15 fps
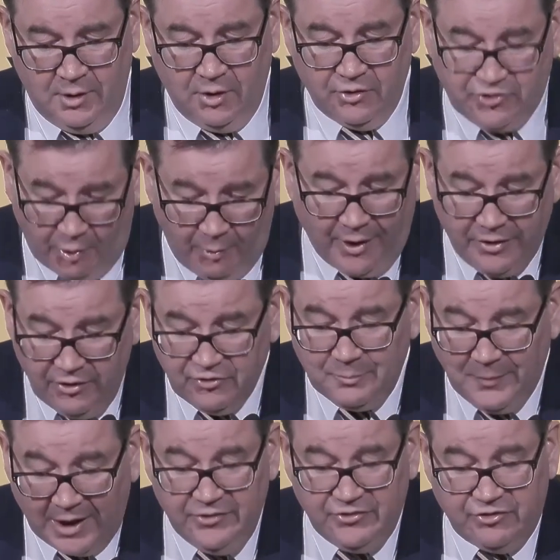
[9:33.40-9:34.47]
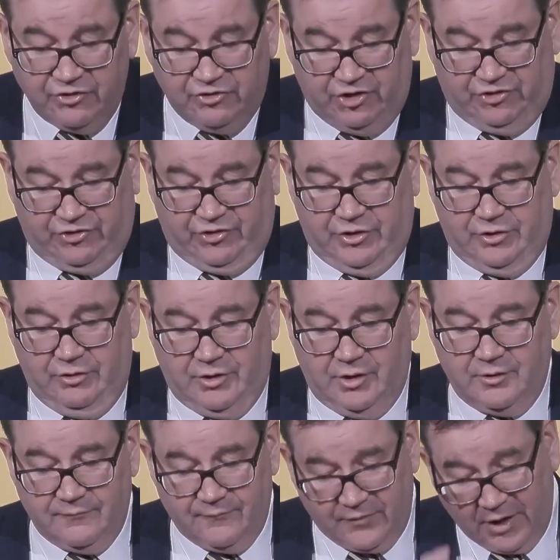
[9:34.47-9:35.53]
So others may suggest to you
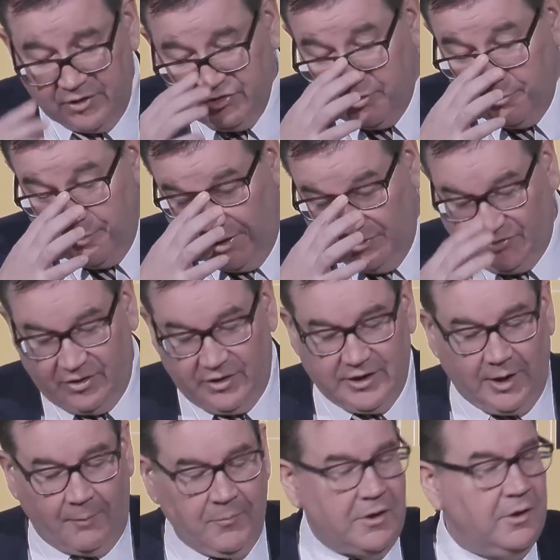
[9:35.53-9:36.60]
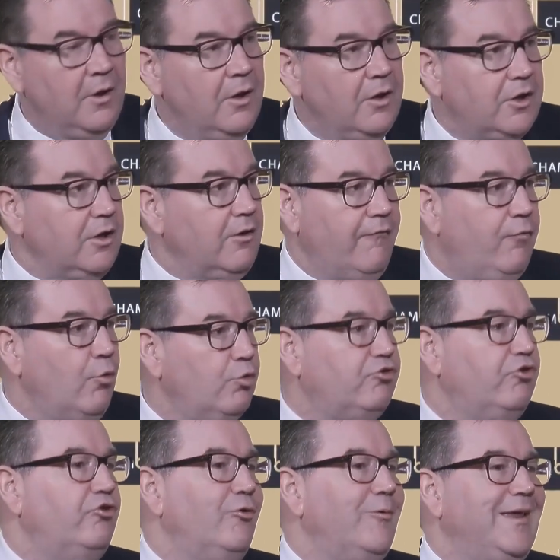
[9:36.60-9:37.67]
that inflation means that the government can afford
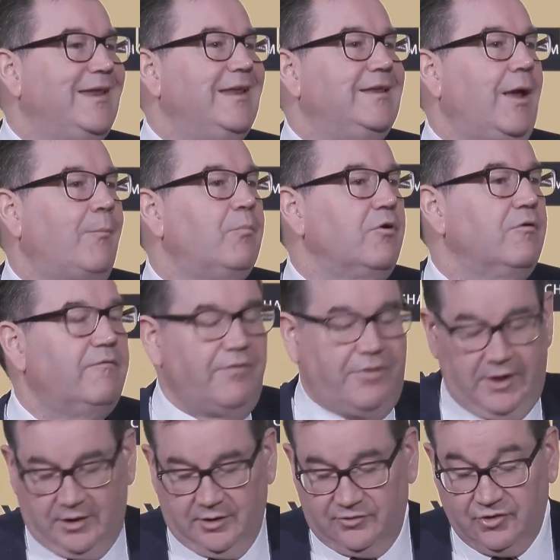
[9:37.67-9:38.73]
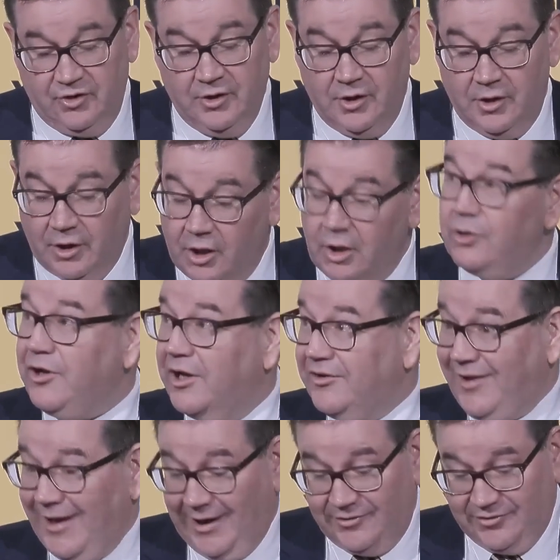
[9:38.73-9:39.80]
to do any number of things, including
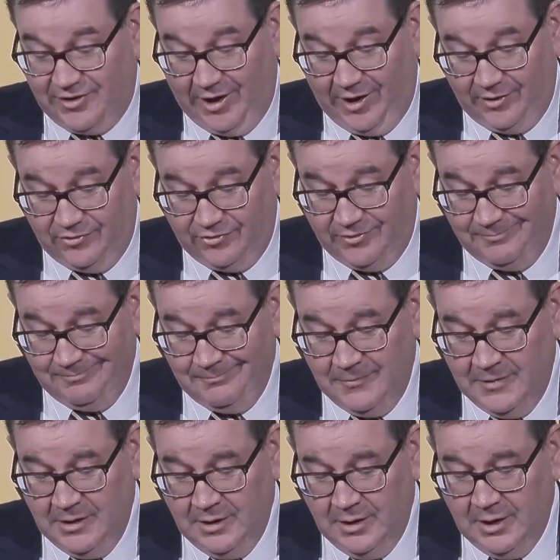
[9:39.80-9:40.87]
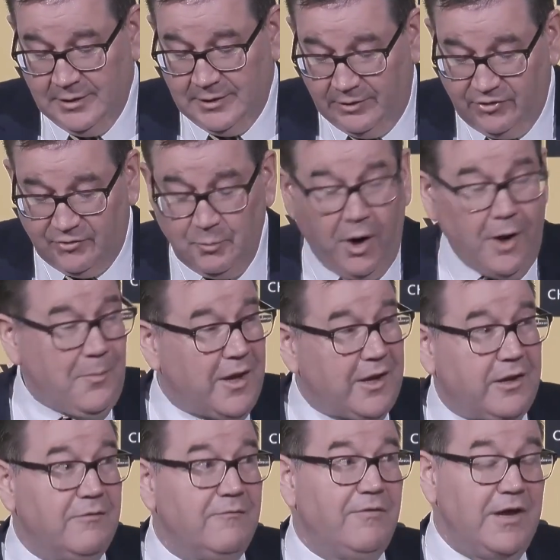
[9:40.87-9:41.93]
tax cuts. Now, this might be a
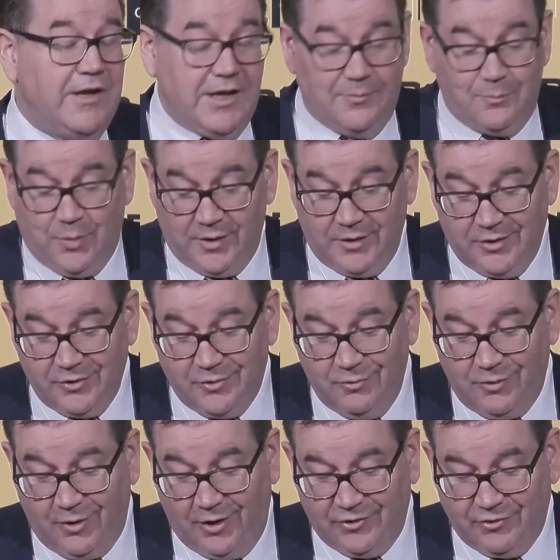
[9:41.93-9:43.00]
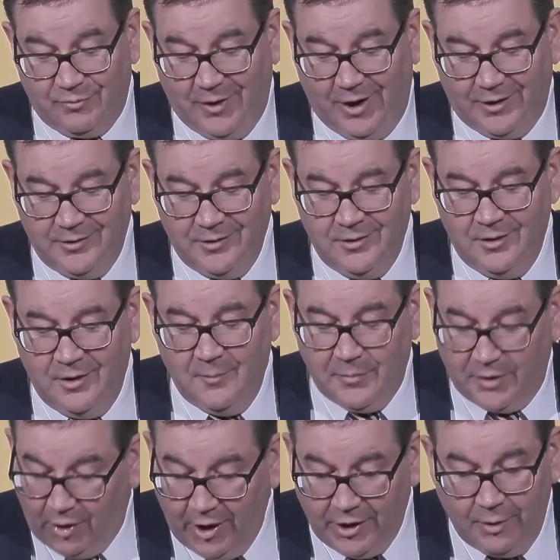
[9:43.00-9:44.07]
convenient political line to run,
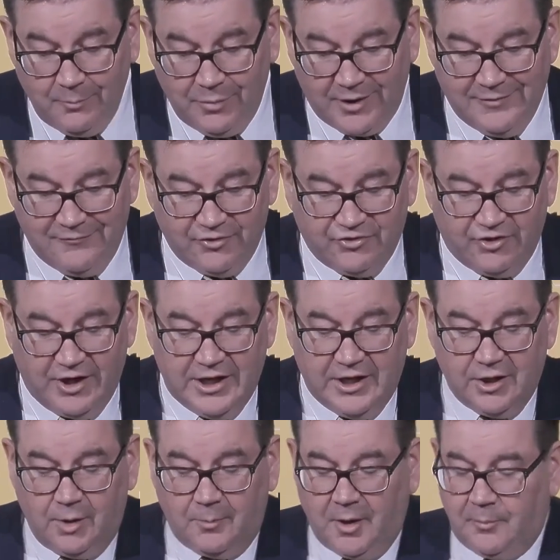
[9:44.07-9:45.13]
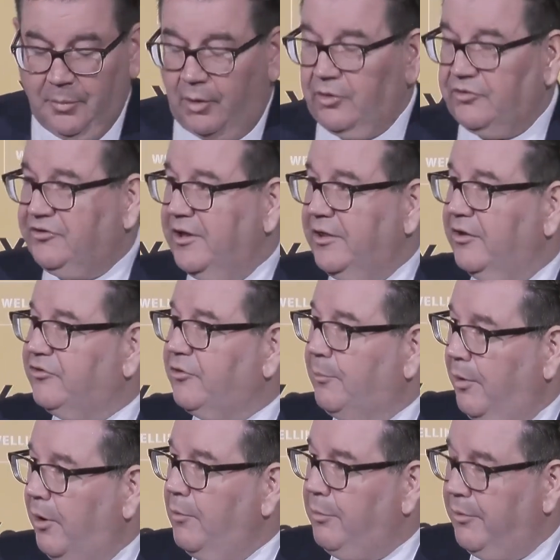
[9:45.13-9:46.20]
but I don't believe it's an economic policy that's
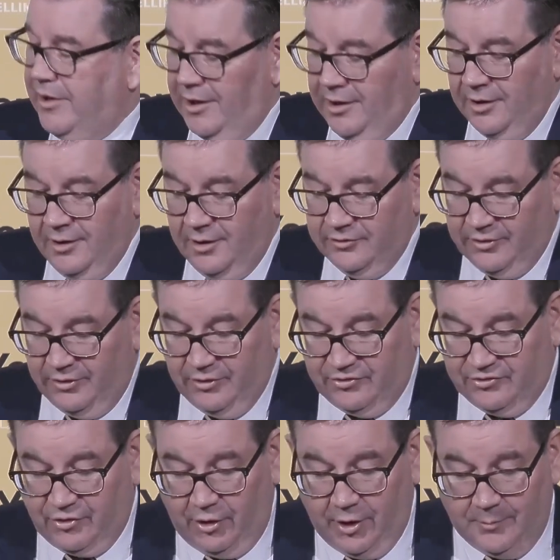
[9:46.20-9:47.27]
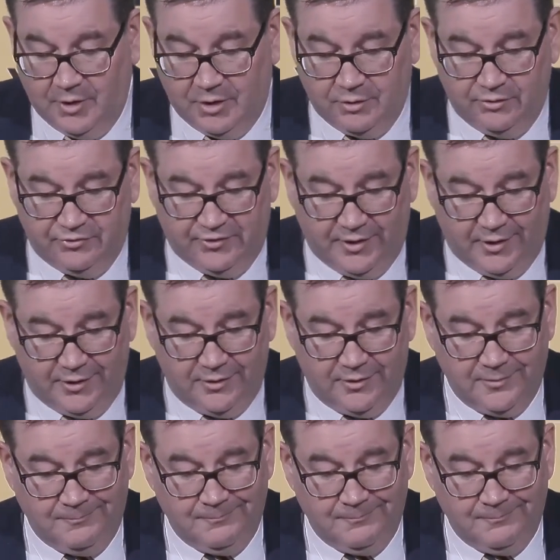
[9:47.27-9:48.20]
appropriate to this time in New Zealand.